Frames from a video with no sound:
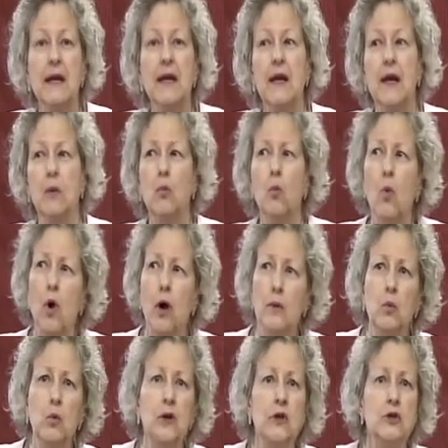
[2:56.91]
and
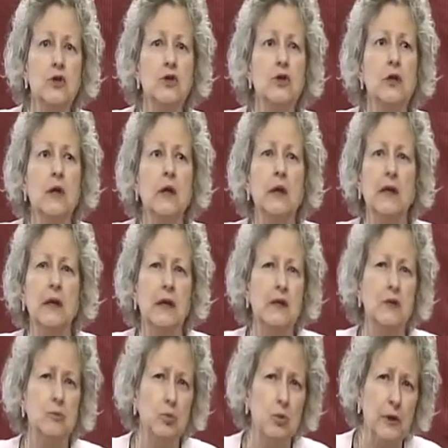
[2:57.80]
one which it
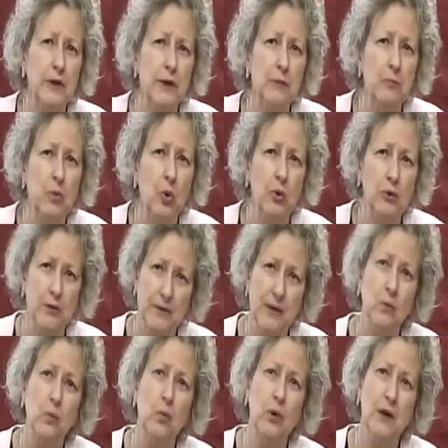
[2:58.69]
is really important
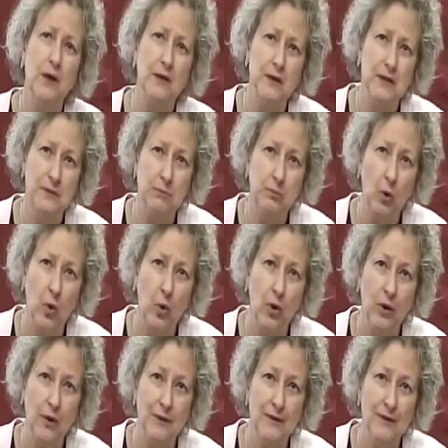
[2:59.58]
that we
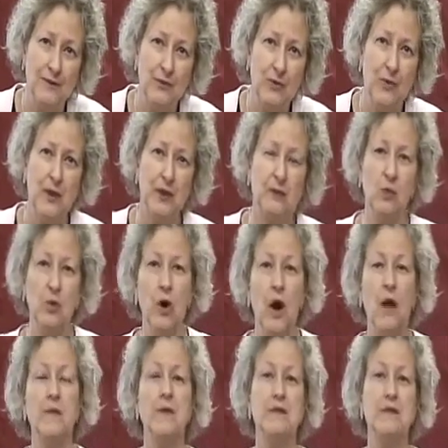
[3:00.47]
explore so that we're on the